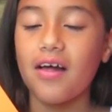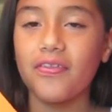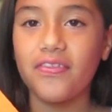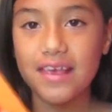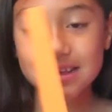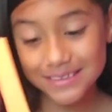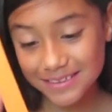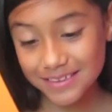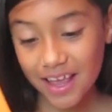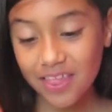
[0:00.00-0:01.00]

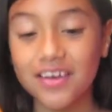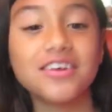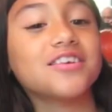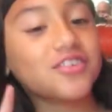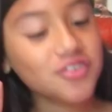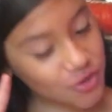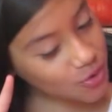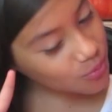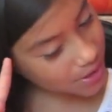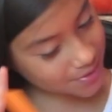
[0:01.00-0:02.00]
There's
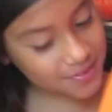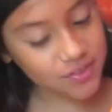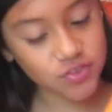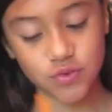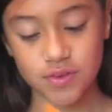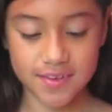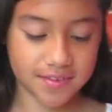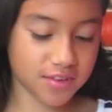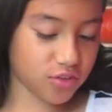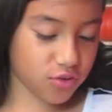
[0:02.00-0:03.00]
2 ways to do
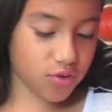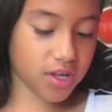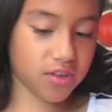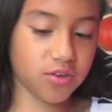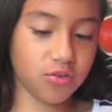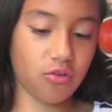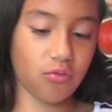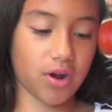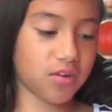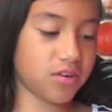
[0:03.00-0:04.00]
this. You can use a
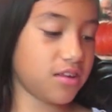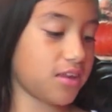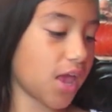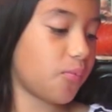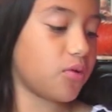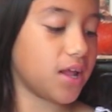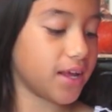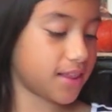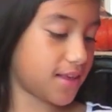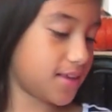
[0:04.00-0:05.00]
rounded table
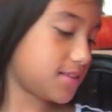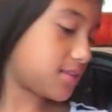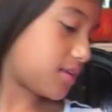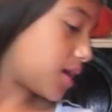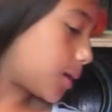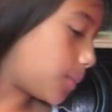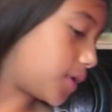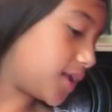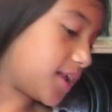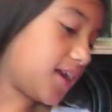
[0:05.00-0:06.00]
like this,
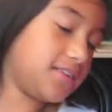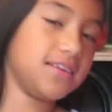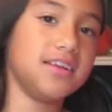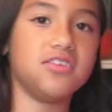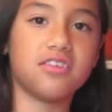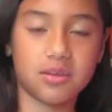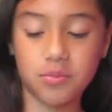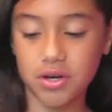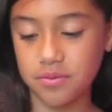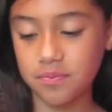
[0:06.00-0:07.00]
but it has edges on the
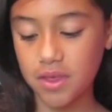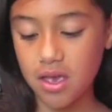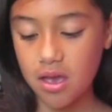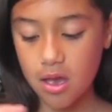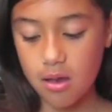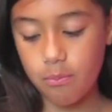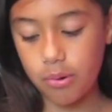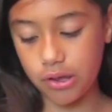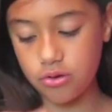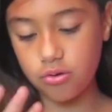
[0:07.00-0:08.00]
bottom.
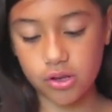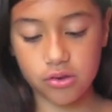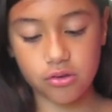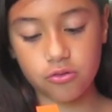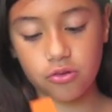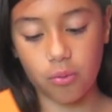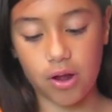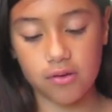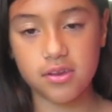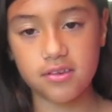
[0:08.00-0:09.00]
But you can use a
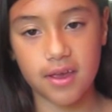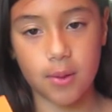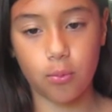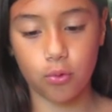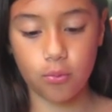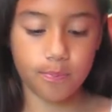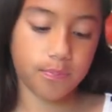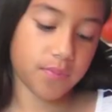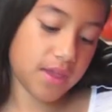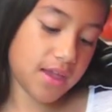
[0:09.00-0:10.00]
rounded table
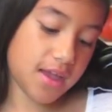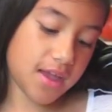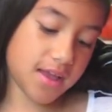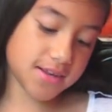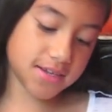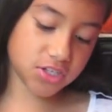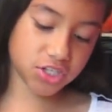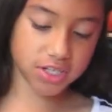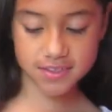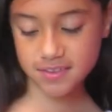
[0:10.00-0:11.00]
and
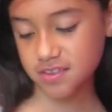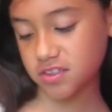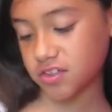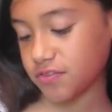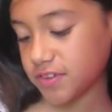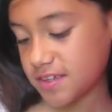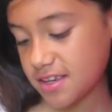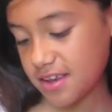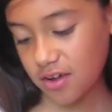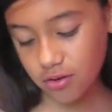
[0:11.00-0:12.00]
just surface
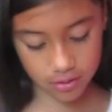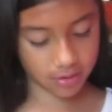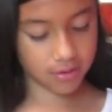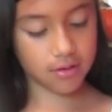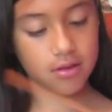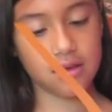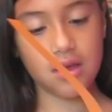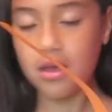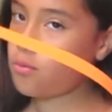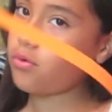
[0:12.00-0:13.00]
it down.
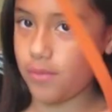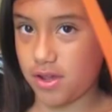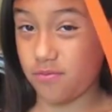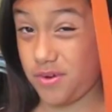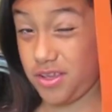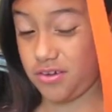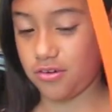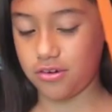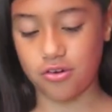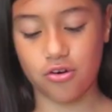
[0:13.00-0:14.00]
We'll make a really
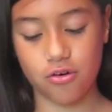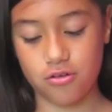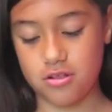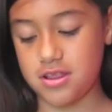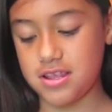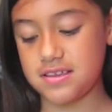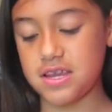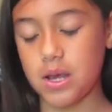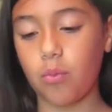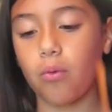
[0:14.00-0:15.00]
good curl on this table.